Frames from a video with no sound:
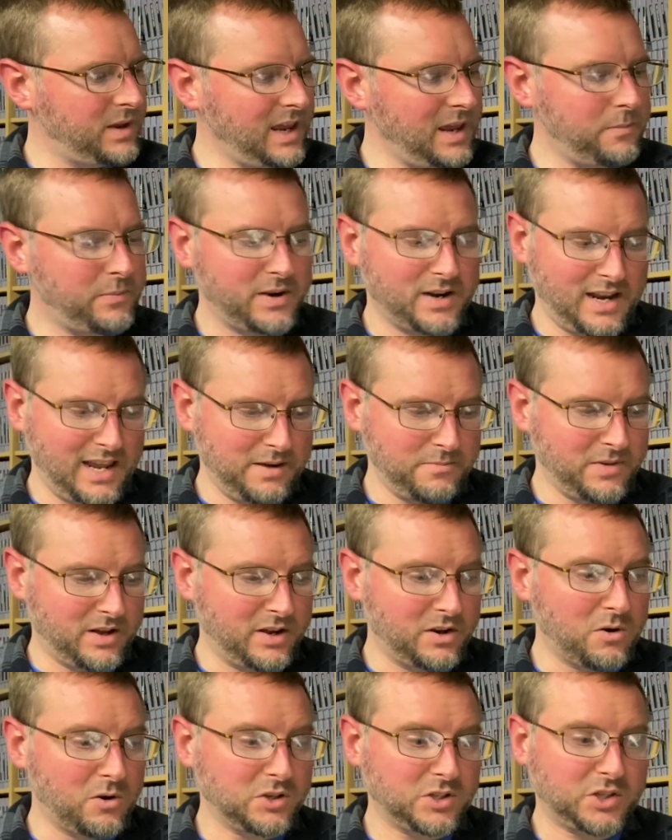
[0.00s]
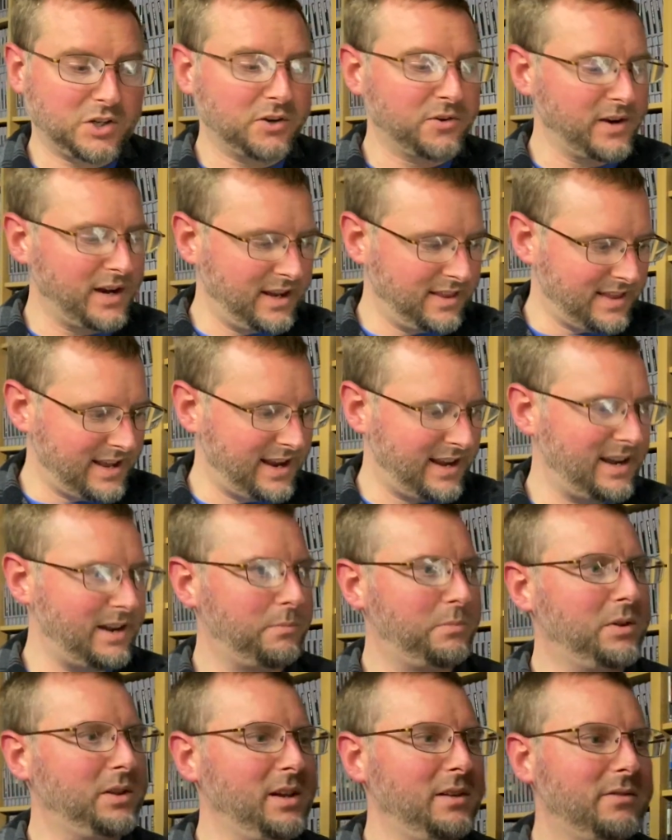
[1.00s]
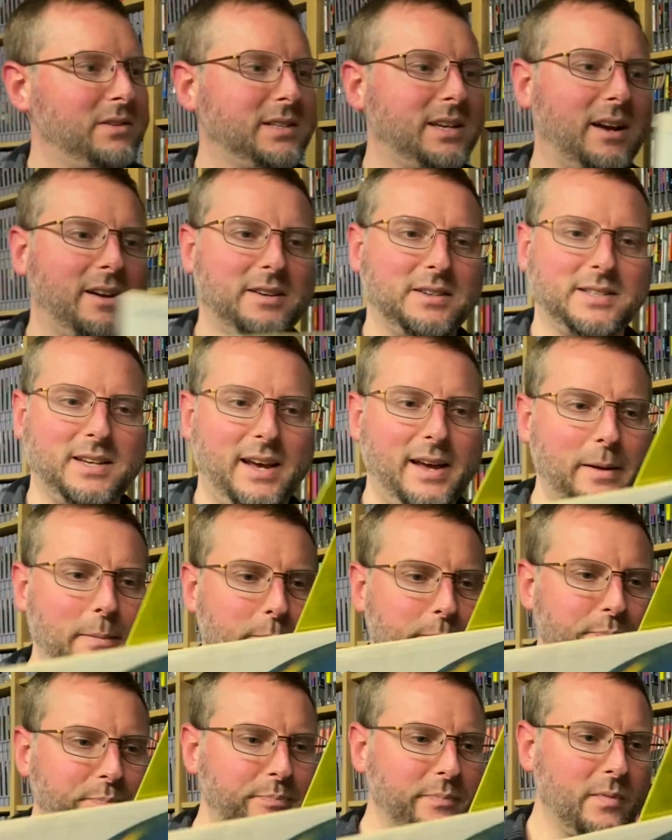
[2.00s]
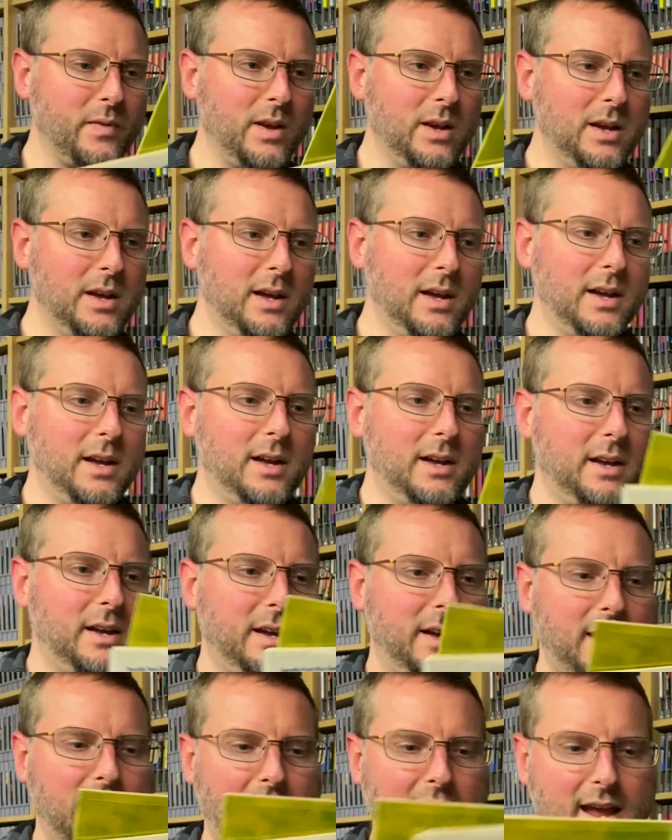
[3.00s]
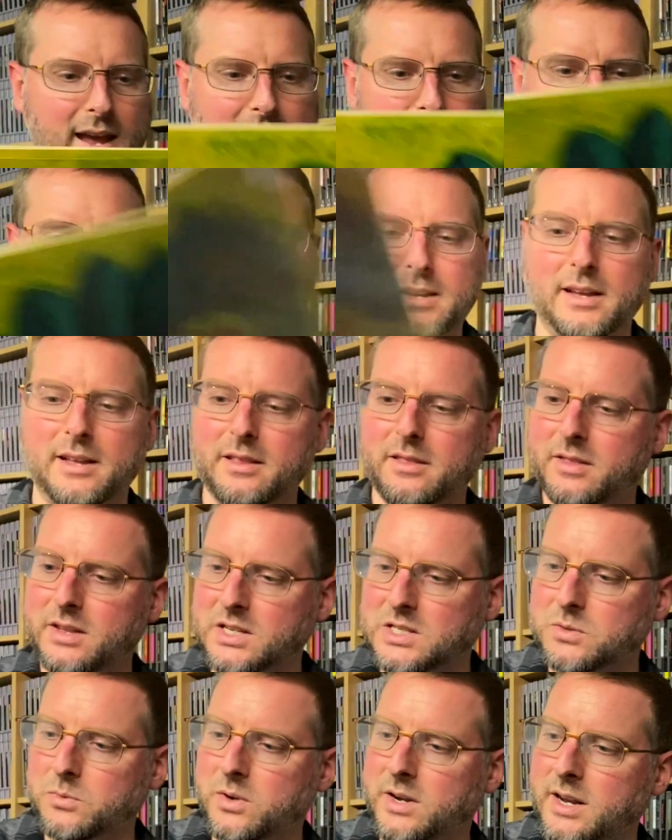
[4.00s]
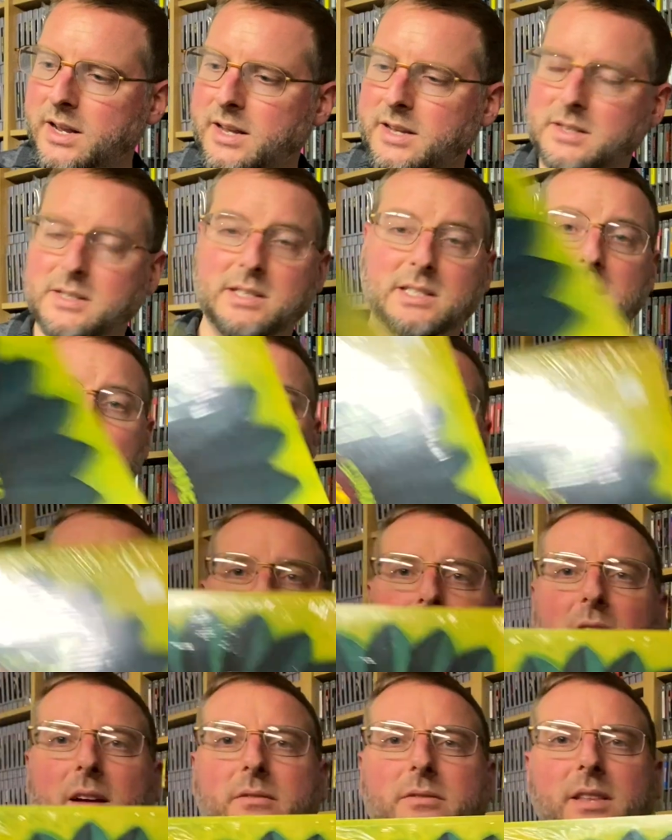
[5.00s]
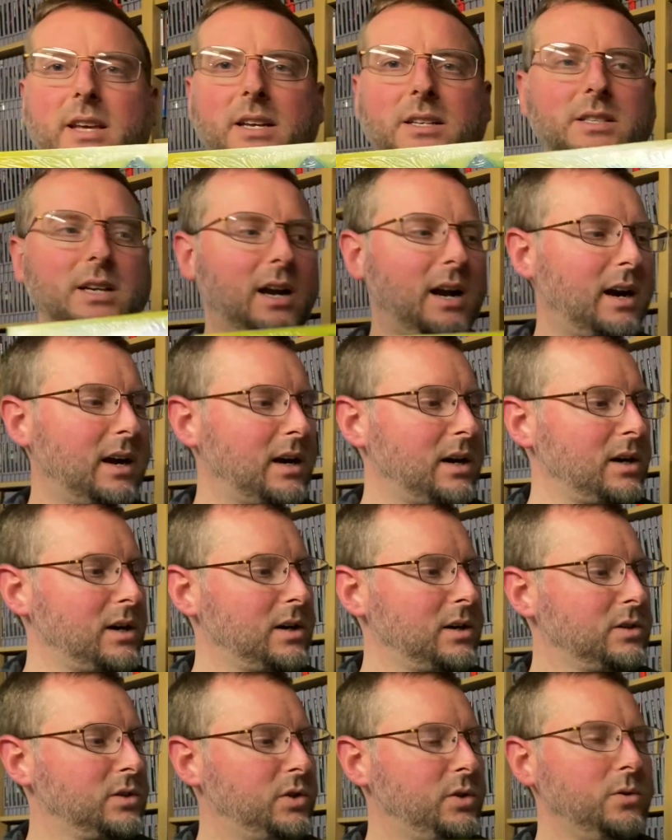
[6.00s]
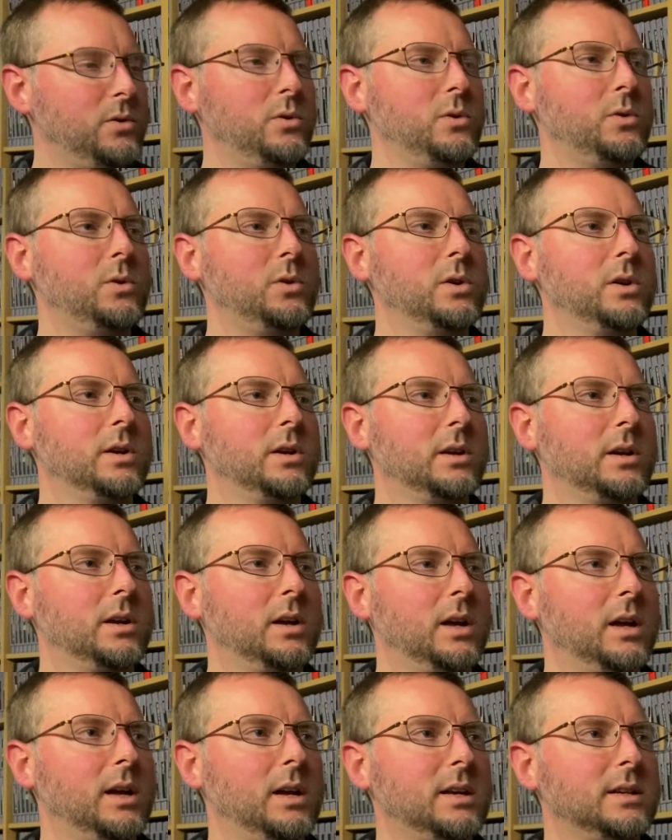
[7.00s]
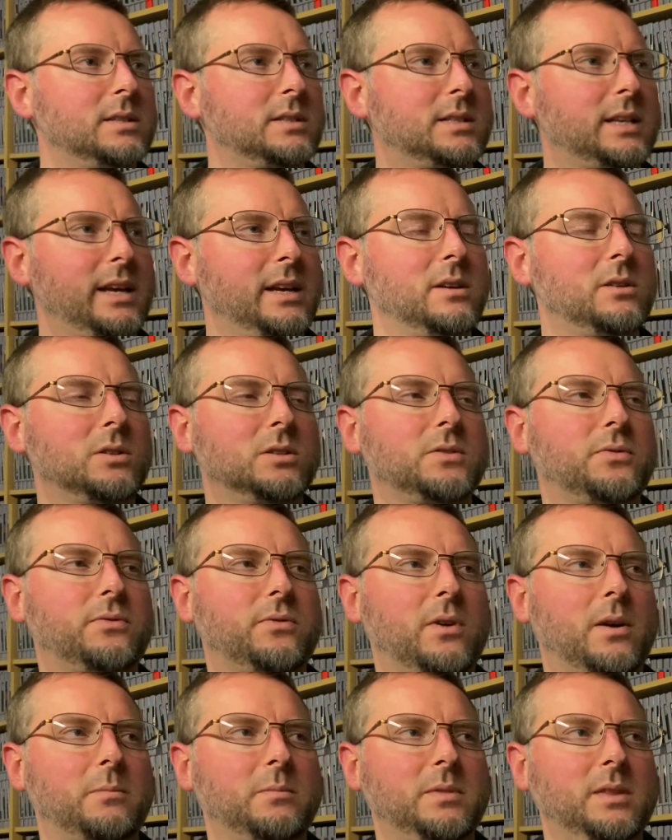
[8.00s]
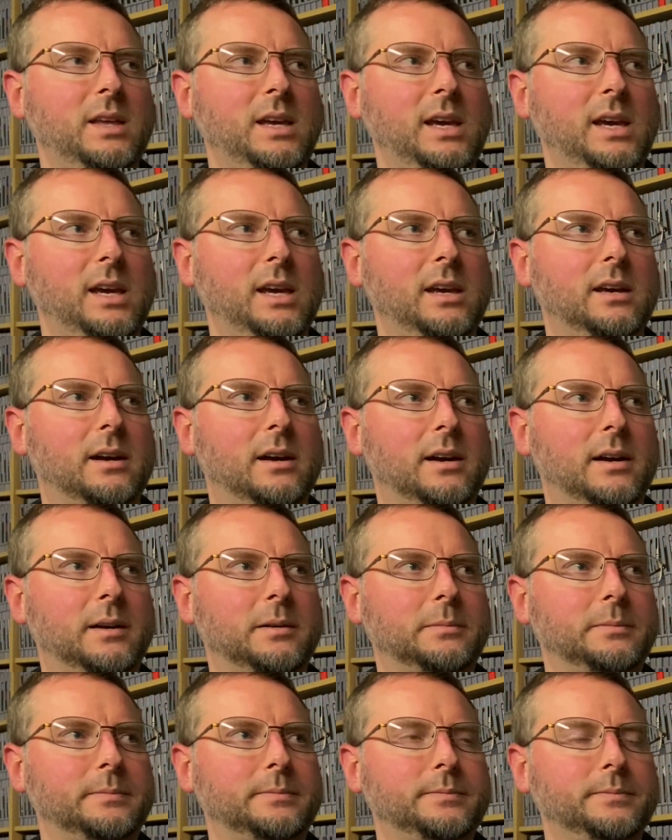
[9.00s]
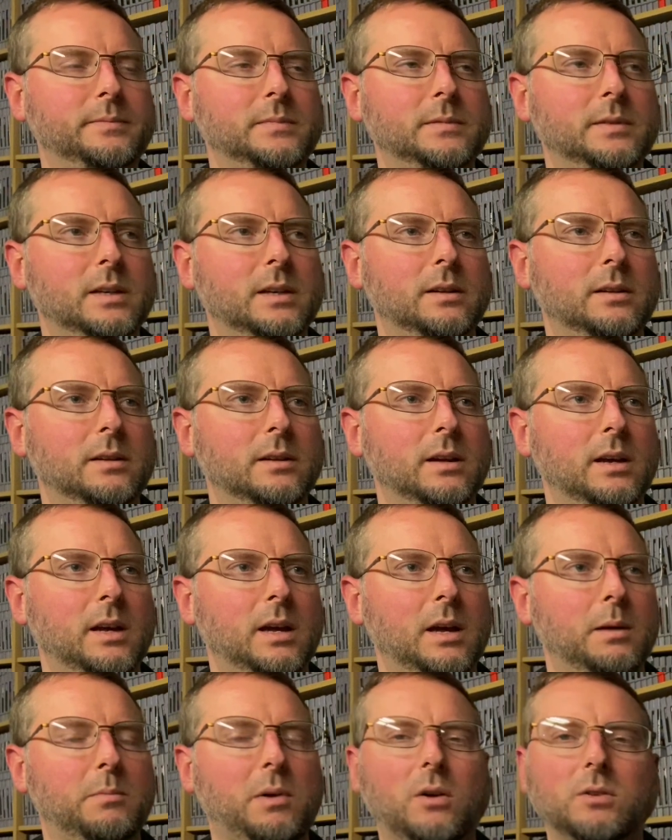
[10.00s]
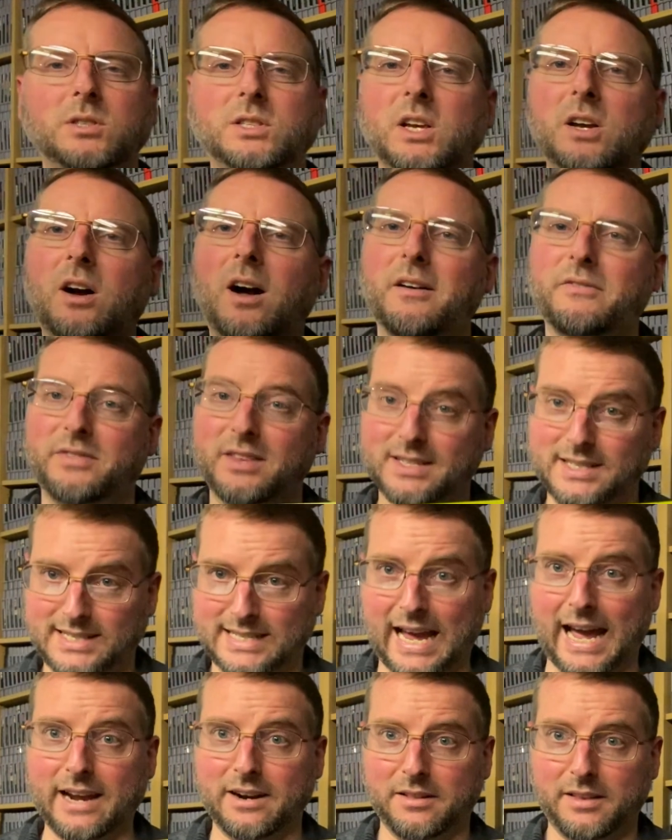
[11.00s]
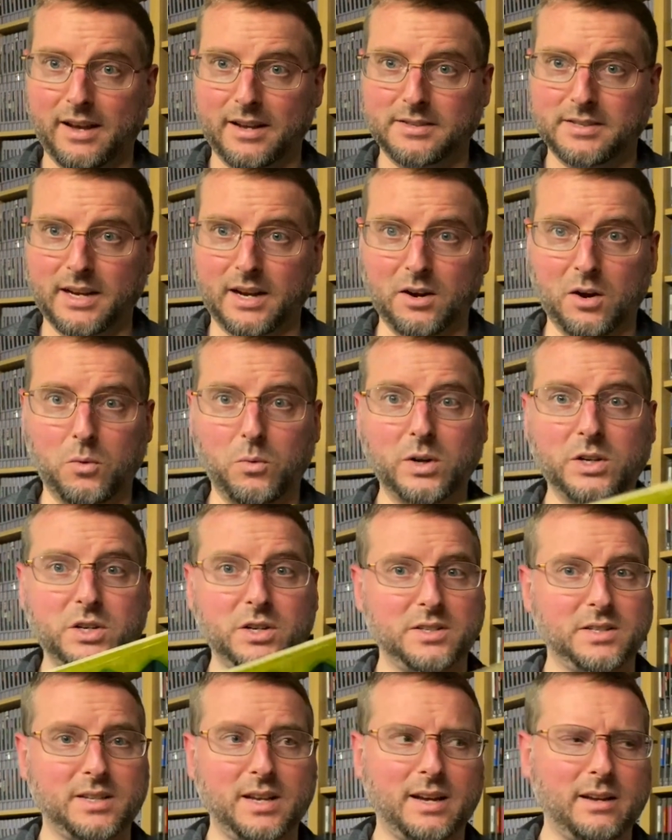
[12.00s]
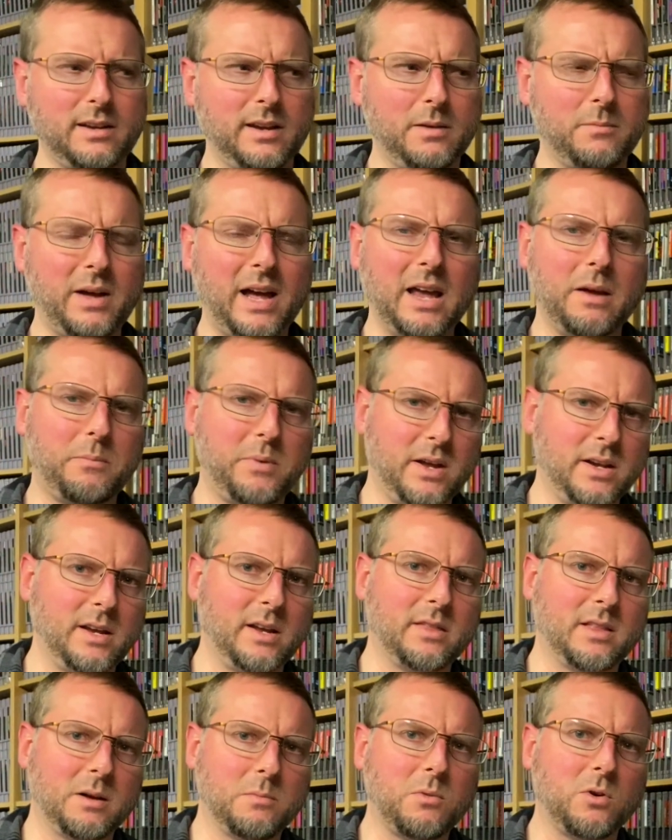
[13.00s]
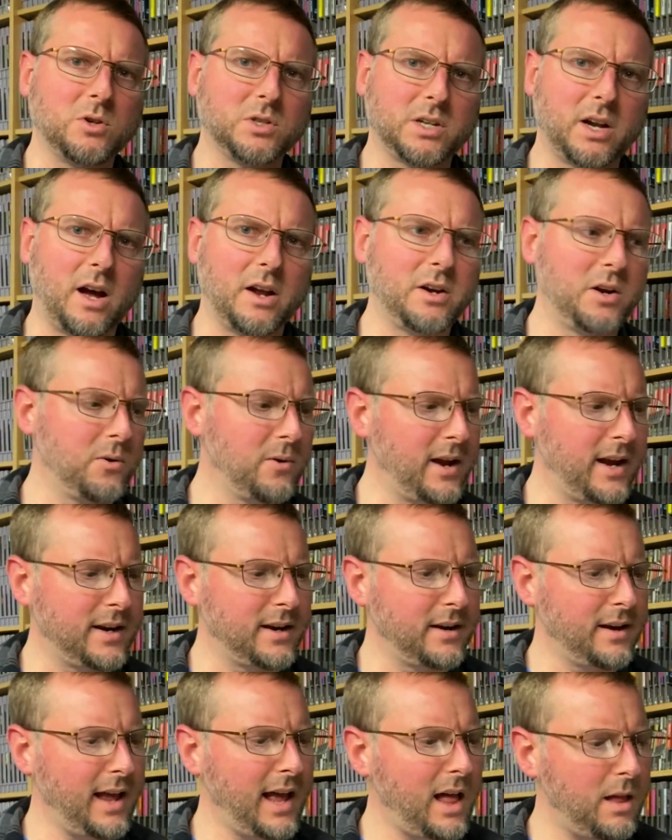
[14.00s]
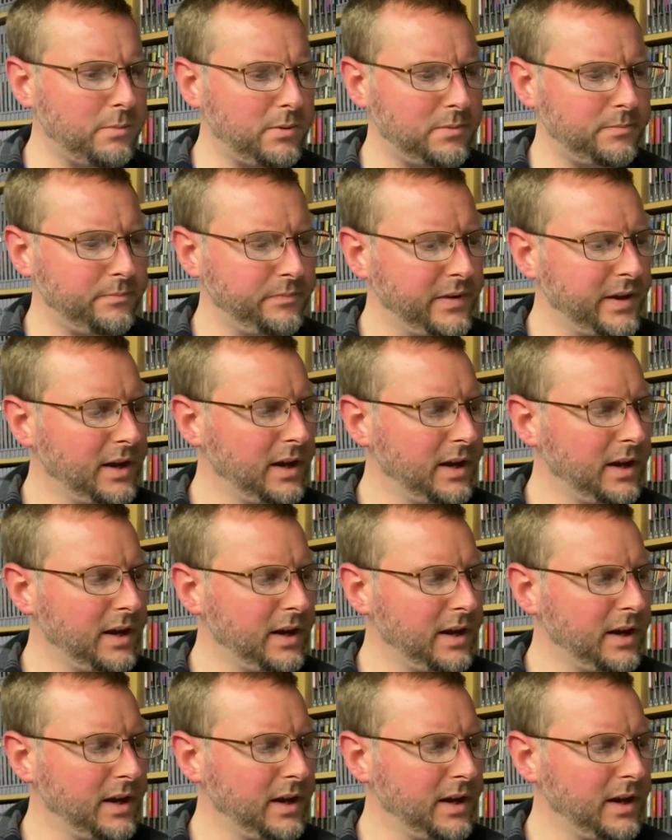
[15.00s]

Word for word: Ipanema Goes to Greenland, I believe is how you say it and this one is Summer of Love. These are two singles from the um, Bouncing Off the Satellites era, which is, in my opinion, their most underrated album.